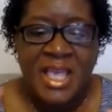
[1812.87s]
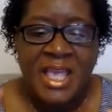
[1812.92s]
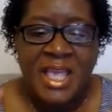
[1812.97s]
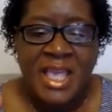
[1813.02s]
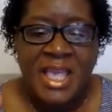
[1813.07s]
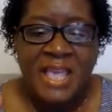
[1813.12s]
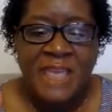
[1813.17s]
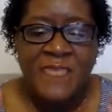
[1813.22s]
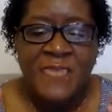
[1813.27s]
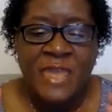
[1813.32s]

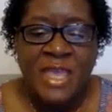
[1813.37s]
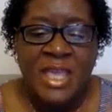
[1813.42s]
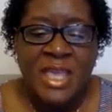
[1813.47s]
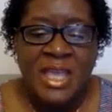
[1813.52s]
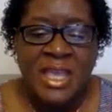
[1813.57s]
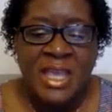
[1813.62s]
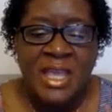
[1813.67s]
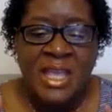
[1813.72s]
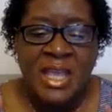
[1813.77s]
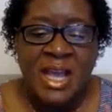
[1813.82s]
If
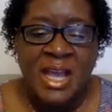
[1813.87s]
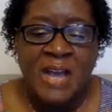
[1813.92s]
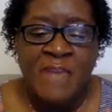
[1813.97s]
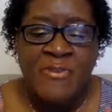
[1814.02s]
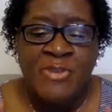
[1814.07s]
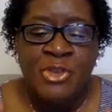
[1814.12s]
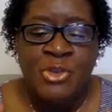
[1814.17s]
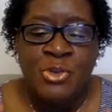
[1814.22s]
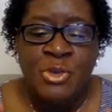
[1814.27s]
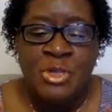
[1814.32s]
any of
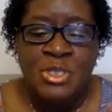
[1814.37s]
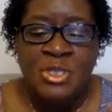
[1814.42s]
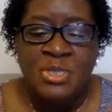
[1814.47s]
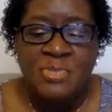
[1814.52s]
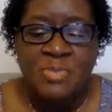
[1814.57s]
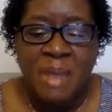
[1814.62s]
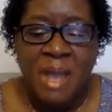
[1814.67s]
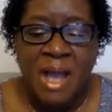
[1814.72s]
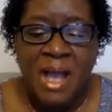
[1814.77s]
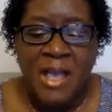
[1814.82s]
you
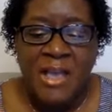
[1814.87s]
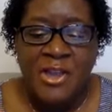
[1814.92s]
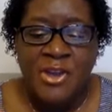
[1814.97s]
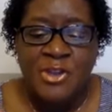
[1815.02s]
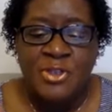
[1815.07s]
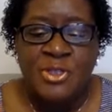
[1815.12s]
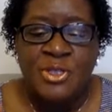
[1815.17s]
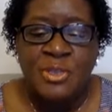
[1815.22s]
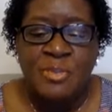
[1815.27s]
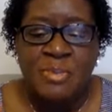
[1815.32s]

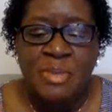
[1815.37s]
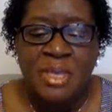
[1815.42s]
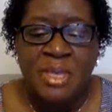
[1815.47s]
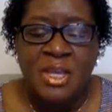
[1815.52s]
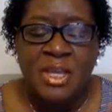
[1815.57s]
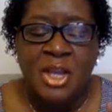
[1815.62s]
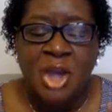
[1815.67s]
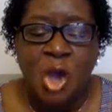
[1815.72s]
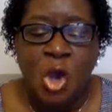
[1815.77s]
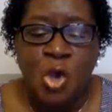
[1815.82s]
aspire to be
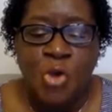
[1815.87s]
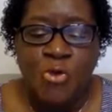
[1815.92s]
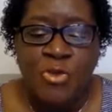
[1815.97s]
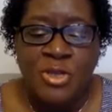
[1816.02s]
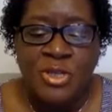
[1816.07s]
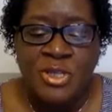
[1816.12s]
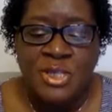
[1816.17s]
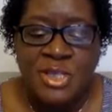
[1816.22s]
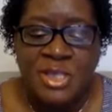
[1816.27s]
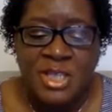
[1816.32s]
an
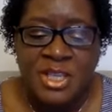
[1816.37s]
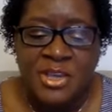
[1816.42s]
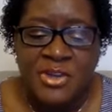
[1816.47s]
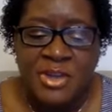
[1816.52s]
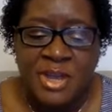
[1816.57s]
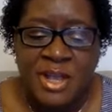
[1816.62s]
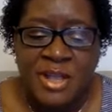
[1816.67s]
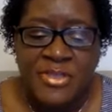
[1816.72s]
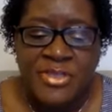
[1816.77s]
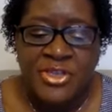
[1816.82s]
overseer
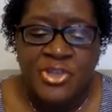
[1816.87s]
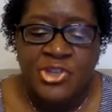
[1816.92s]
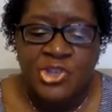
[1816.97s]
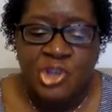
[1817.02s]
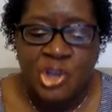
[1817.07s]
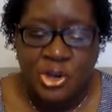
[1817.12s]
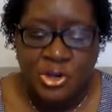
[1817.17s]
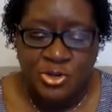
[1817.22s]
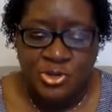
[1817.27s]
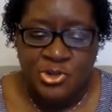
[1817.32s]
in the
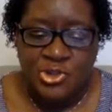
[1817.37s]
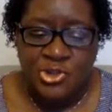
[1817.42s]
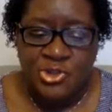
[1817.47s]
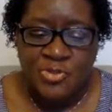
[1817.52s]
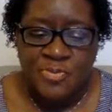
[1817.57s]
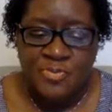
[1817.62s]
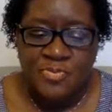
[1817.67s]
church,